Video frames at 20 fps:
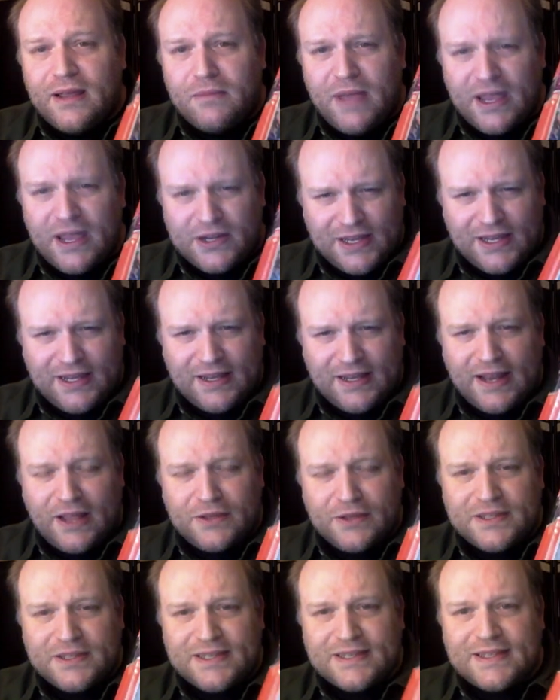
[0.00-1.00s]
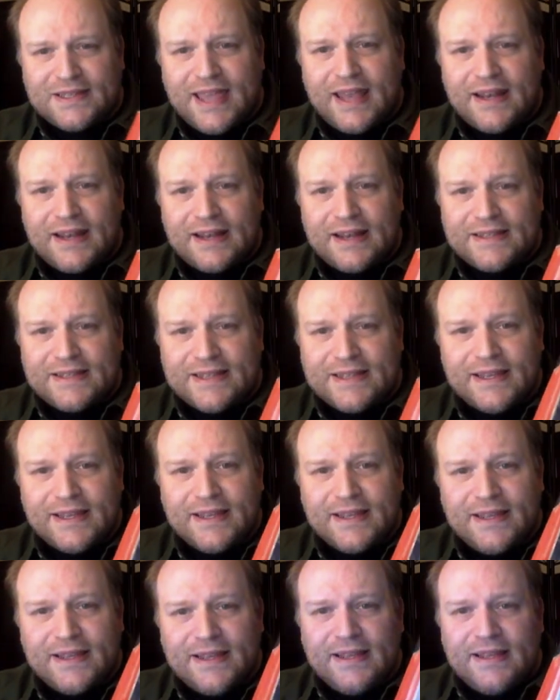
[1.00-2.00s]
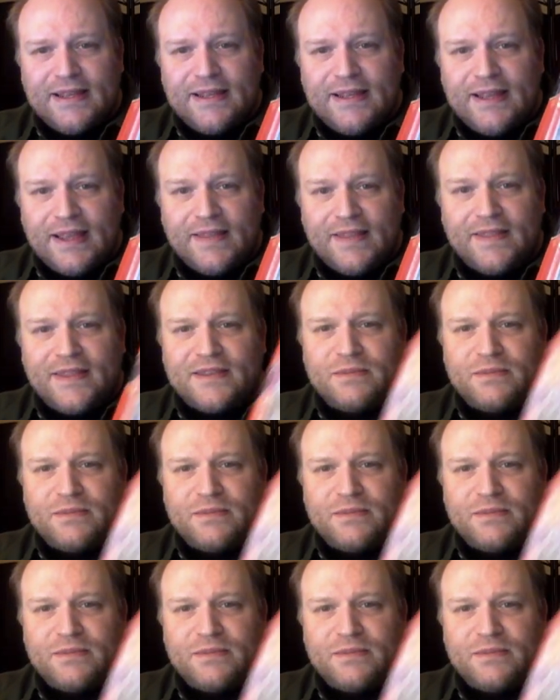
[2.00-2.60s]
Actually, he announces his candidacy in this